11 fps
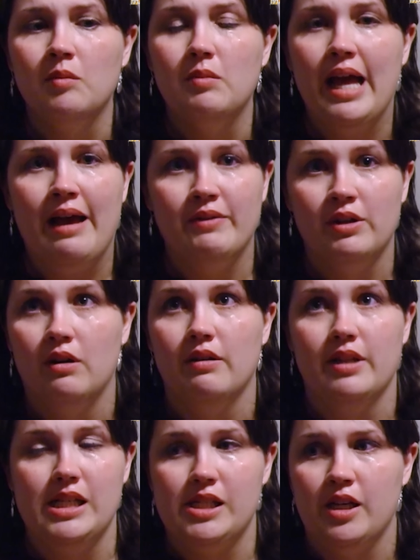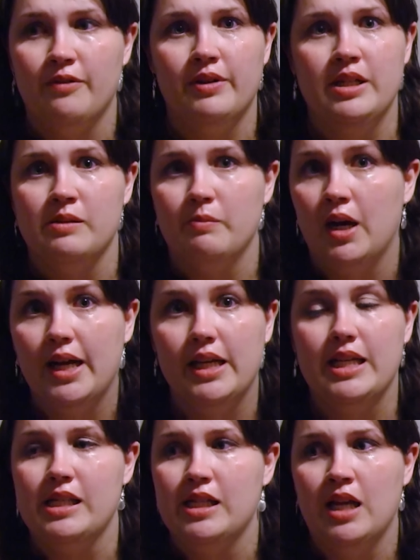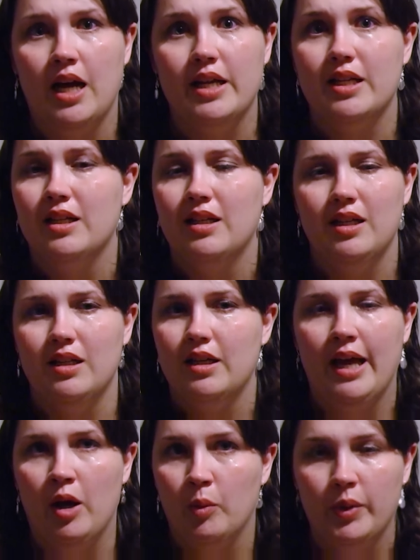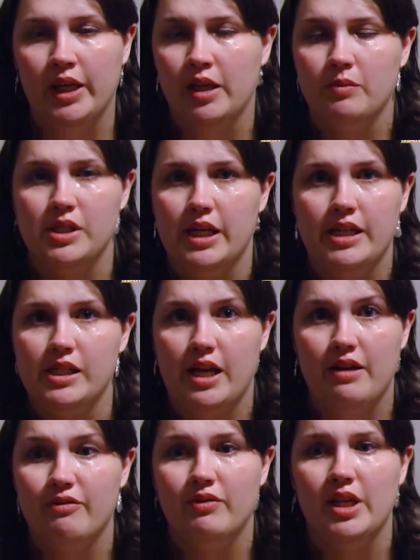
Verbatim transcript: having all of this stuff in his mind is not helping him stay safe.